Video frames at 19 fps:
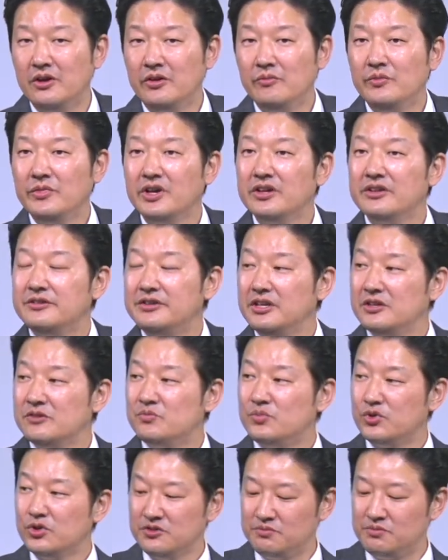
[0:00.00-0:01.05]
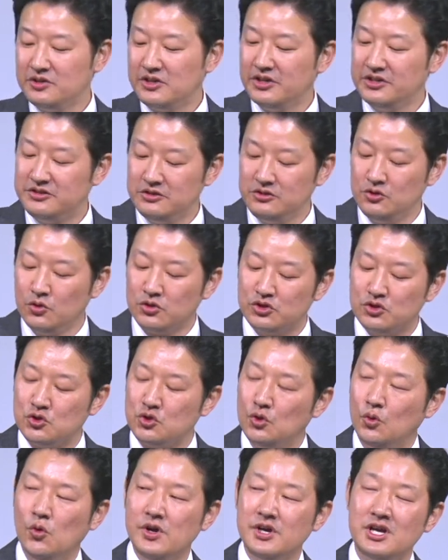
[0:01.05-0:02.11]
Because it improves. Because you're
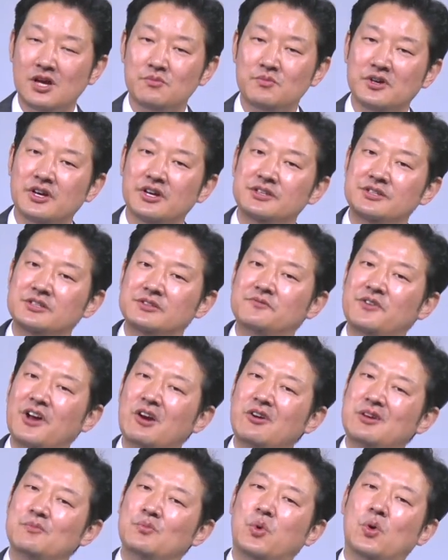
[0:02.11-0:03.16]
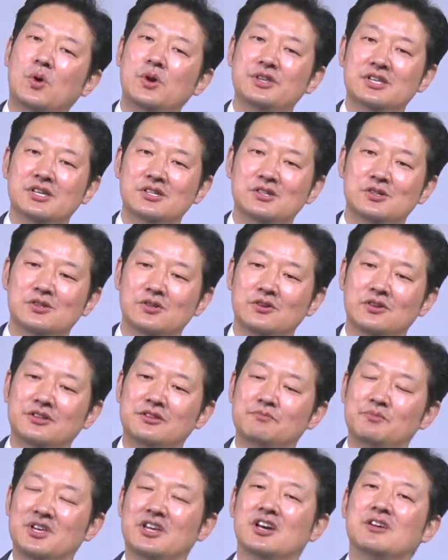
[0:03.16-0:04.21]
doing it because it's very important to you. It
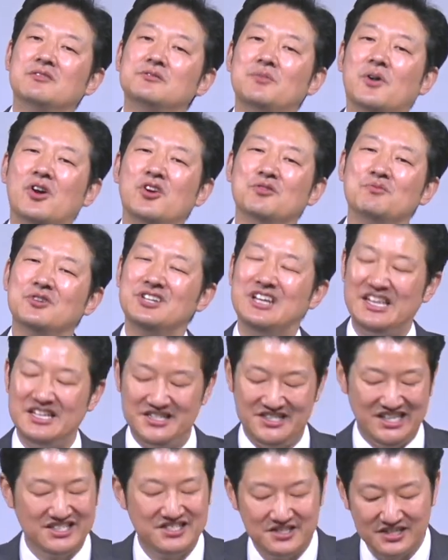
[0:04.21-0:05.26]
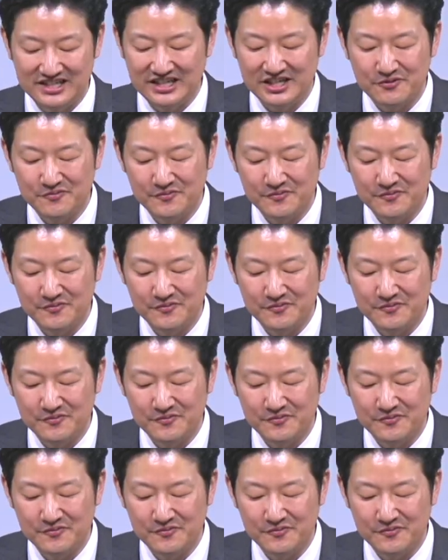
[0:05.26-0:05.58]
becomes part of your necessity.